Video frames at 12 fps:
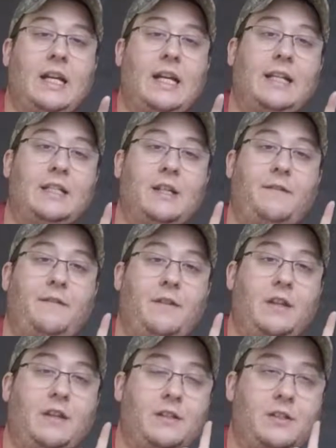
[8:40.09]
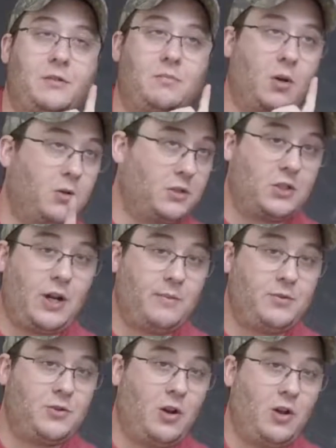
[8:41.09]
is if the smoke
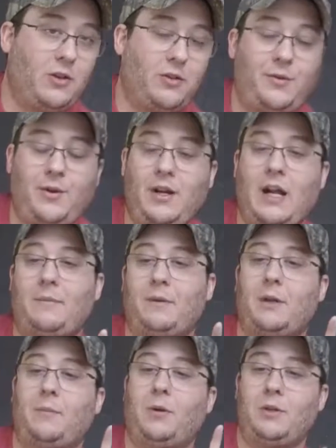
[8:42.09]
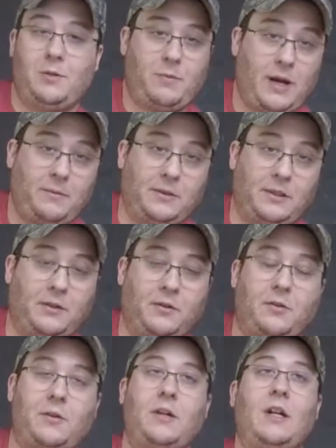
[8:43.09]
stops drawing through it, I'm going to push a pipe cleaner
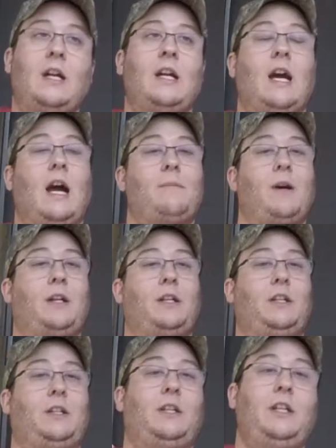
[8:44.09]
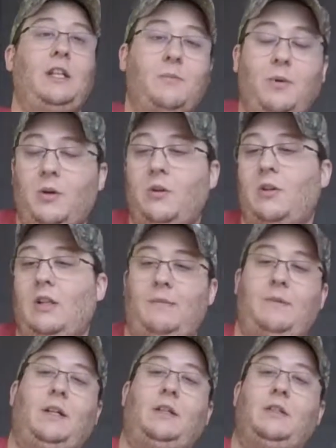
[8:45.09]
through it. I'm not going to clean the bowl,
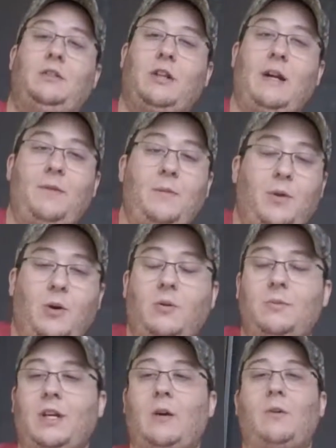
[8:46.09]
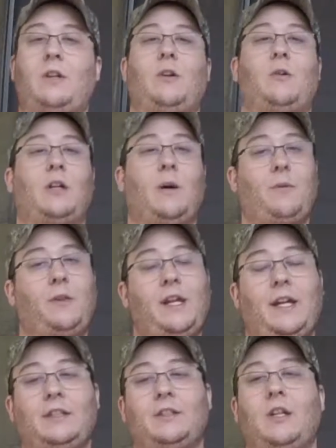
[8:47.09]
I'm not going to scrape the bowl, because I want to know a couple
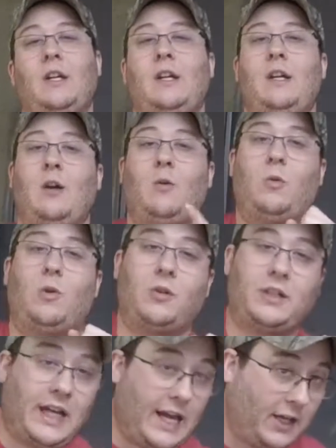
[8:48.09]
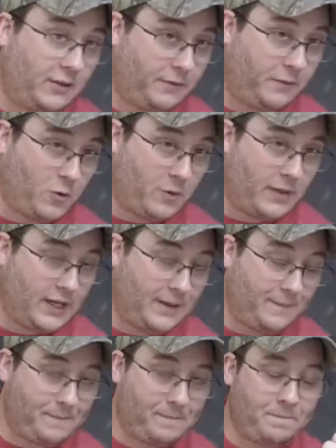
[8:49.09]
things. Will cake form in it?